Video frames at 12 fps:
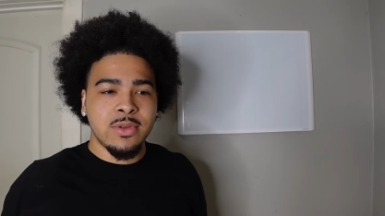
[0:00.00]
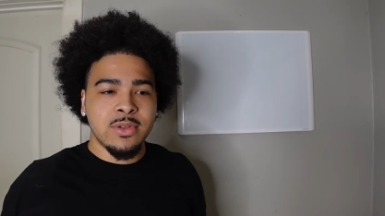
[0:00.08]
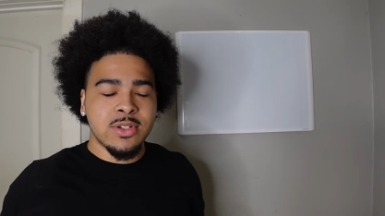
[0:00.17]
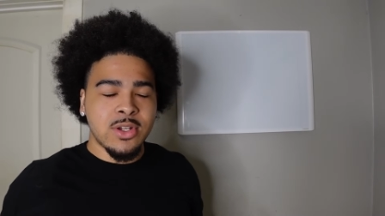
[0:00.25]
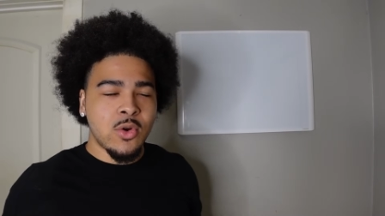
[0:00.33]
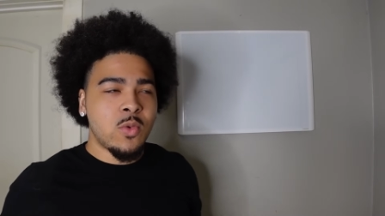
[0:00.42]

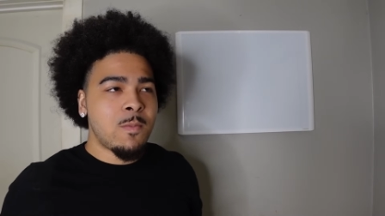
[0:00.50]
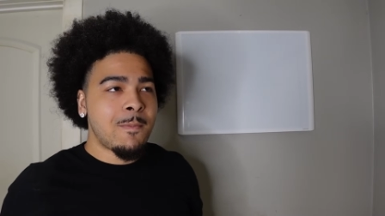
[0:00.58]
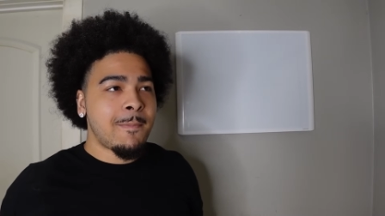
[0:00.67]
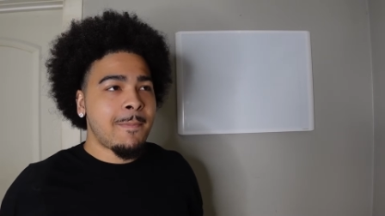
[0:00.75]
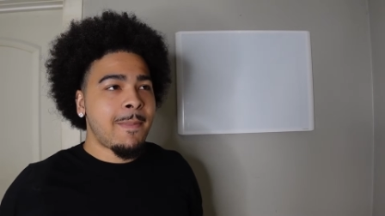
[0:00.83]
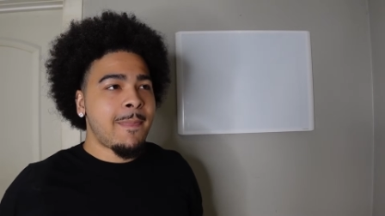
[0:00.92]
So,
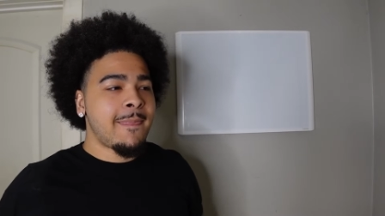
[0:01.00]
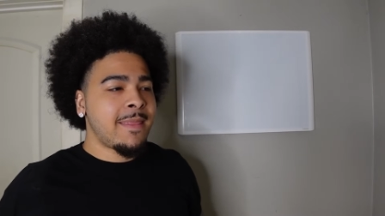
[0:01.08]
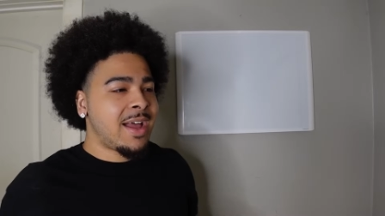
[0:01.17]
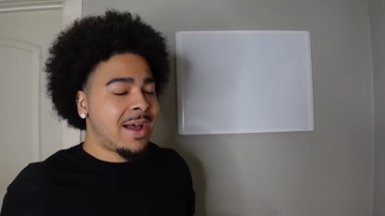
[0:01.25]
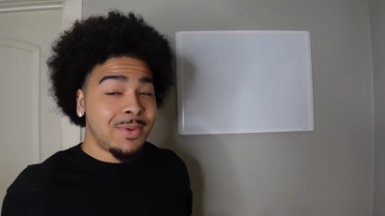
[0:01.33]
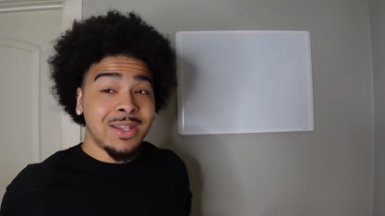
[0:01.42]

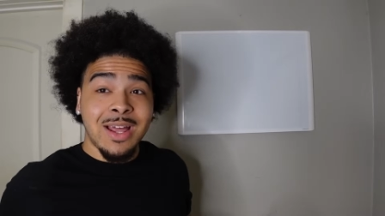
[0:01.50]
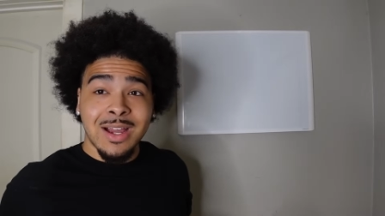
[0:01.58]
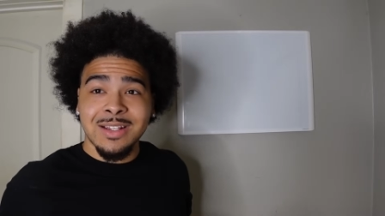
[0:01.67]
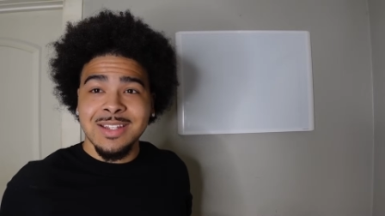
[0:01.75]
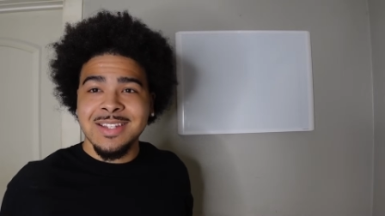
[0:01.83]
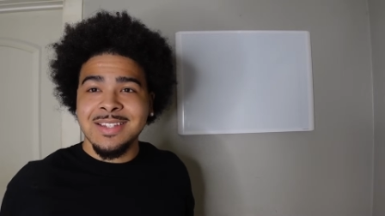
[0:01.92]
I've been
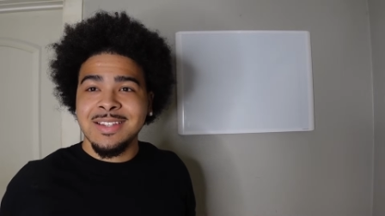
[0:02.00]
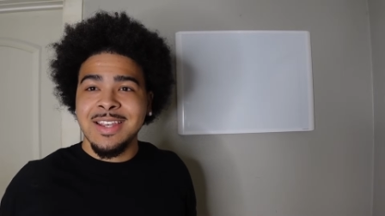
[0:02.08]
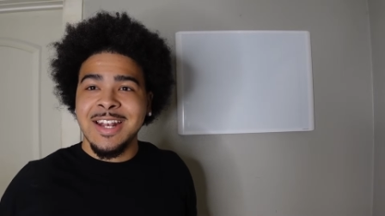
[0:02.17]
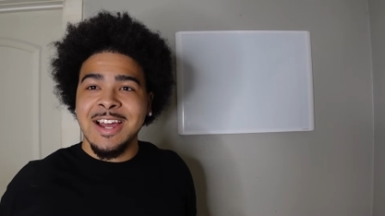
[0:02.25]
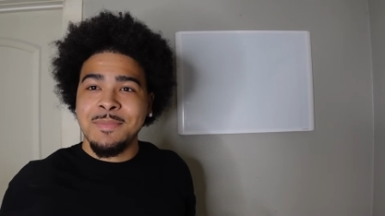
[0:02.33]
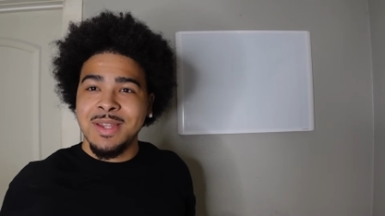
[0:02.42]
lockless,
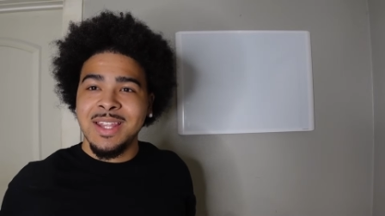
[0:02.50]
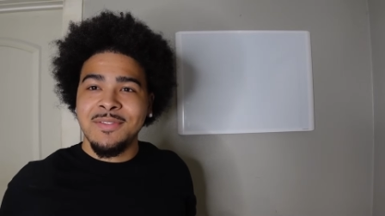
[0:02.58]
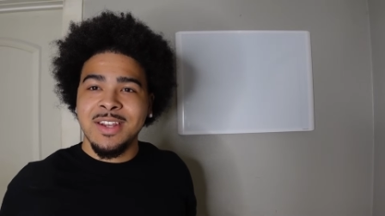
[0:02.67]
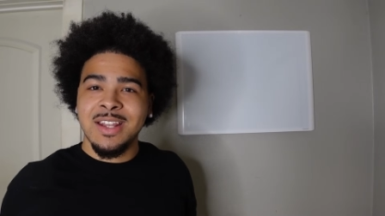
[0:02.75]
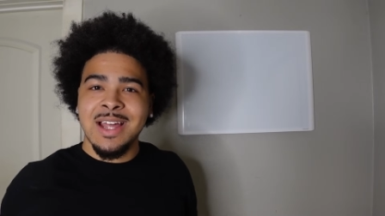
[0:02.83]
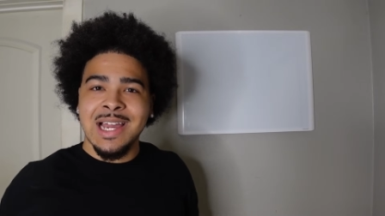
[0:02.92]
and I've been
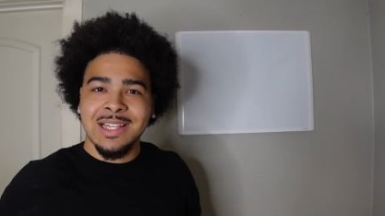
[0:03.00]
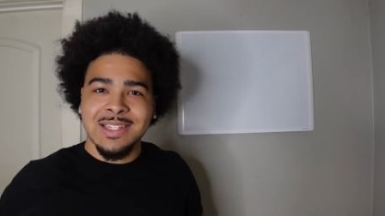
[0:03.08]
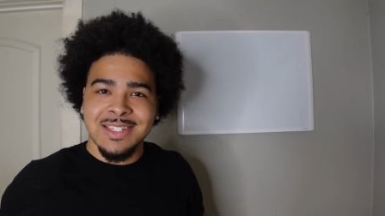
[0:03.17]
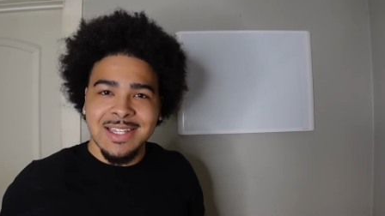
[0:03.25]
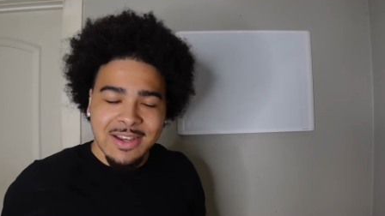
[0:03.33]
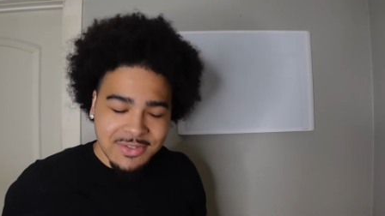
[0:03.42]
living the
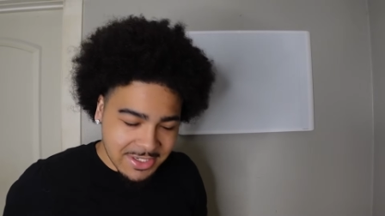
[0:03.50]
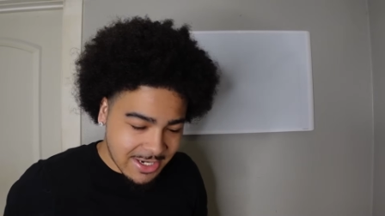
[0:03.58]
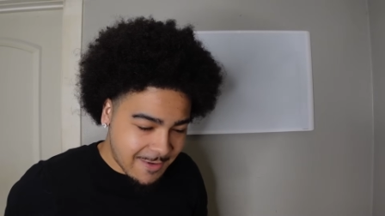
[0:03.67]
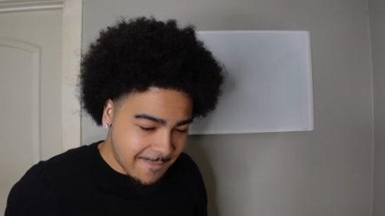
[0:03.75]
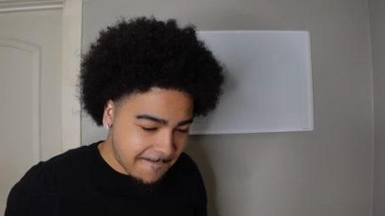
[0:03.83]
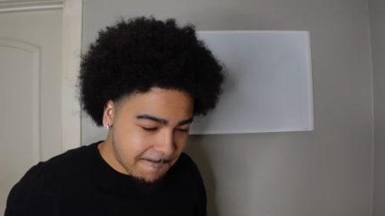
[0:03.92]
lockless
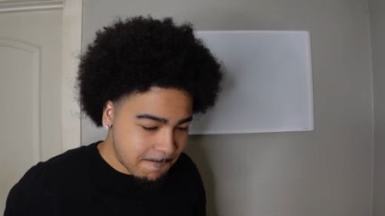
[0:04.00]
lifestyle.